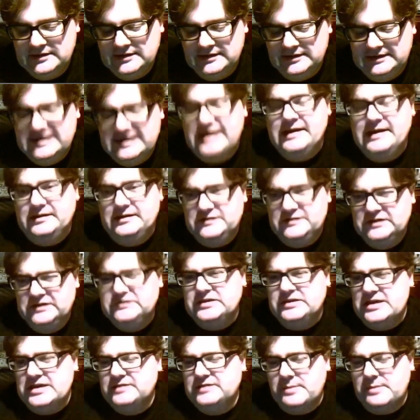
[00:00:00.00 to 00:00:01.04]
just
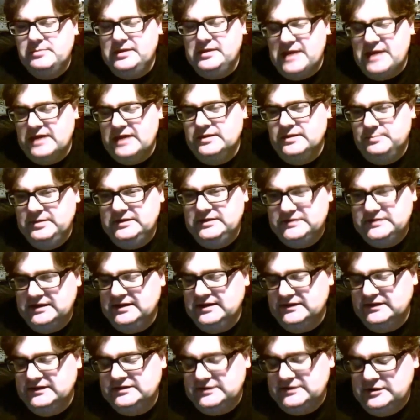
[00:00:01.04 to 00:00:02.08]
that's probably the other big thing
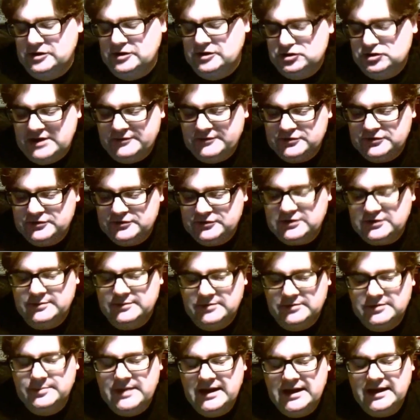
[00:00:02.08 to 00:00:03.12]
is JavaScript on the
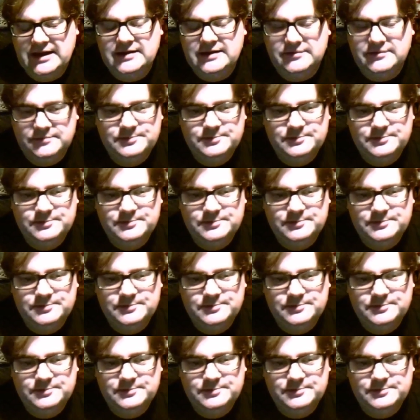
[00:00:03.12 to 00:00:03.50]
back end.